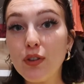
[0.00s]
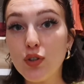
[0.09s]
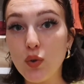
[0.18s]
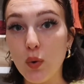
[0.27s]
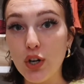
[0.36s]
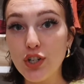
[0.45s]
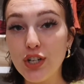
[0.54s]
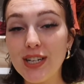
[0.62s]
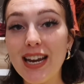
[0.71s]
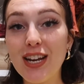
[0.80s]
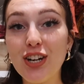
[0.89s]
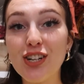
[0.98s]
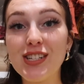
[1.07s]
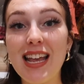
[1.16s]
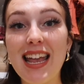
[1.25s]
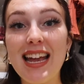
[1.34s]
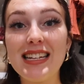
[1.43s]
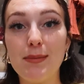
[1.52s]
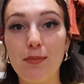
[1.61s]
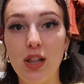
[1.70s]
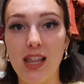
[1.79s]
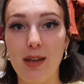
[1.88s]
storage containers
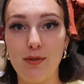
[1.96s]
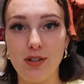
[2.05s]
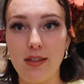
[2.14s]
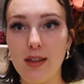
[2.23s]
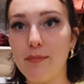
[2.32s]
and put labels on